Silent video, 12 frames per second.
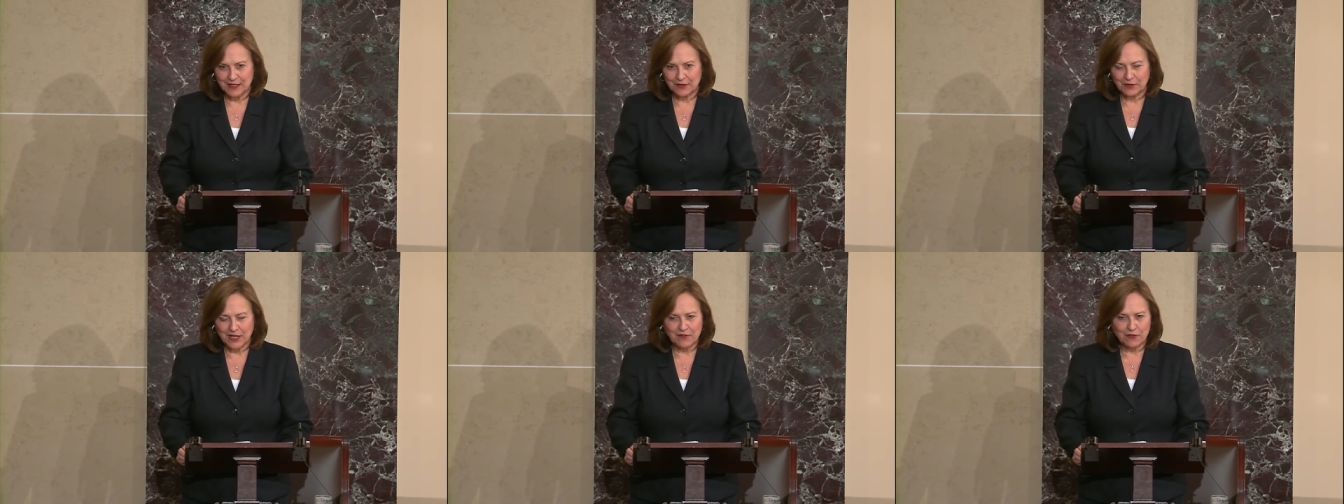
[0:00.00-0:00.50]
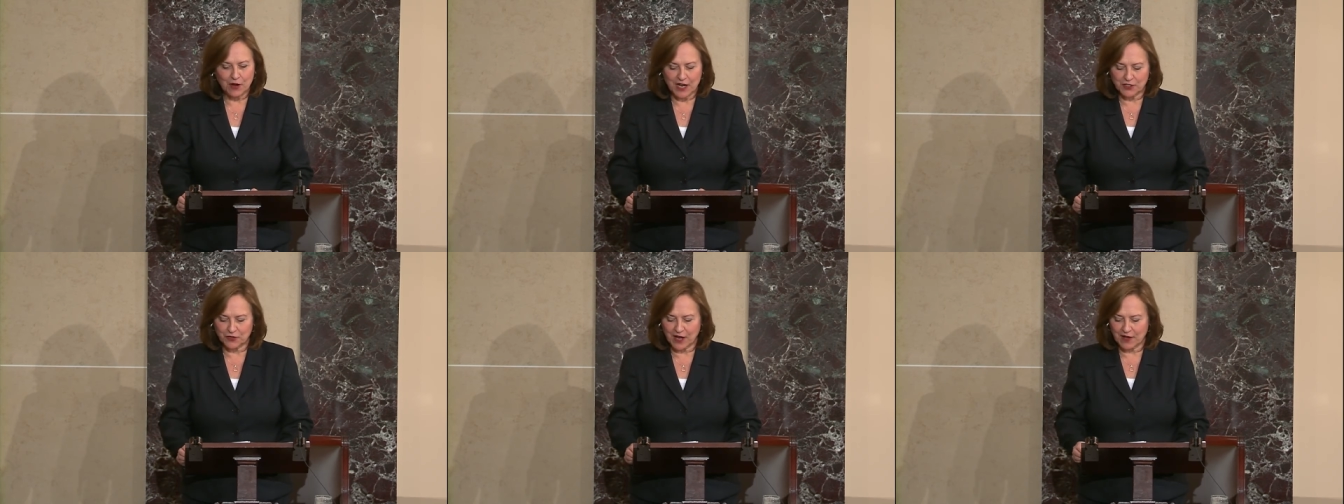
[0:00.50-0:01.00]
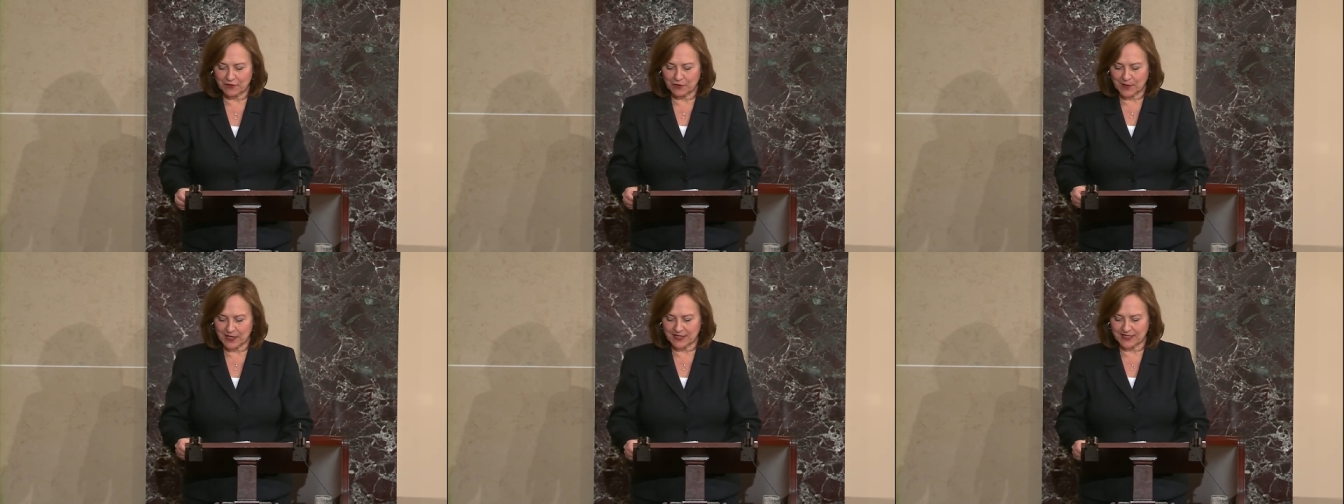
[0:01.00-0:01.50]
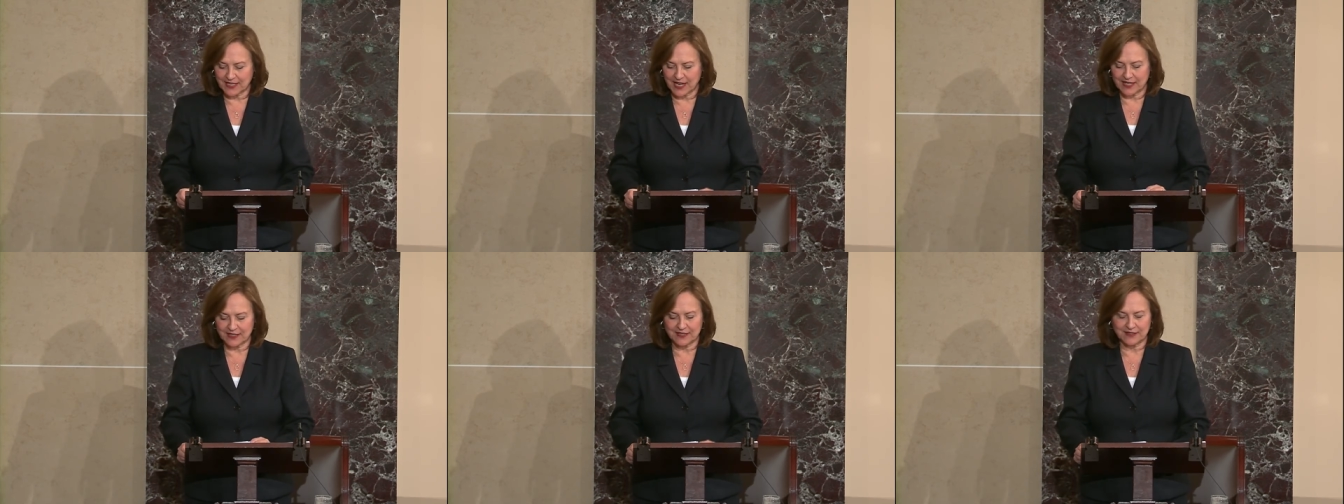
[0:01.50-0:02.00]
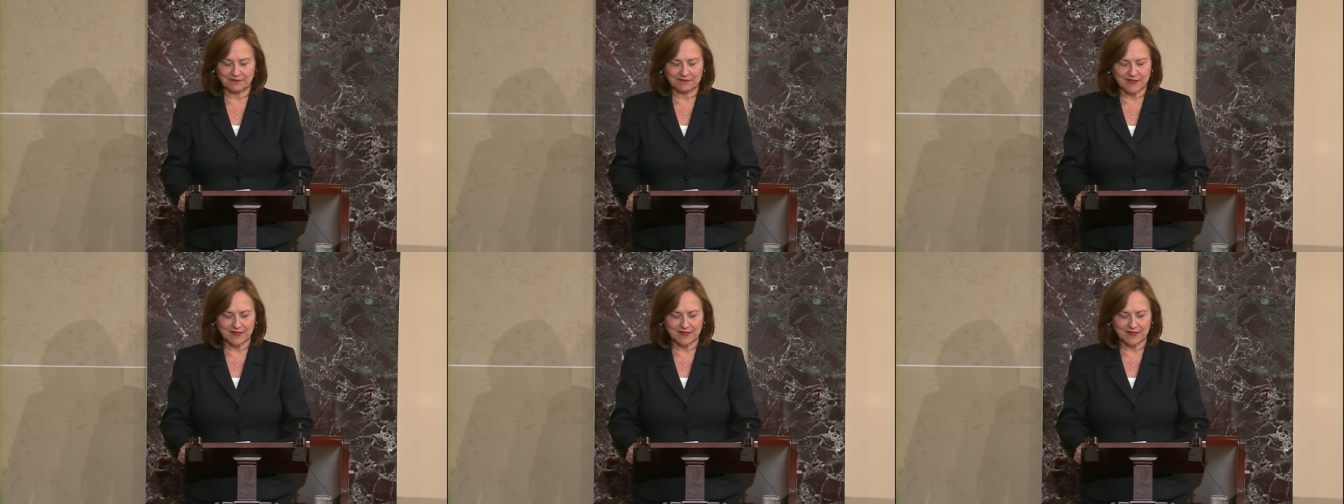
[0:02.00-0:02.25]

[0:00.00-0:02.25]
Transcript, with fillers: Whenever I travel my state,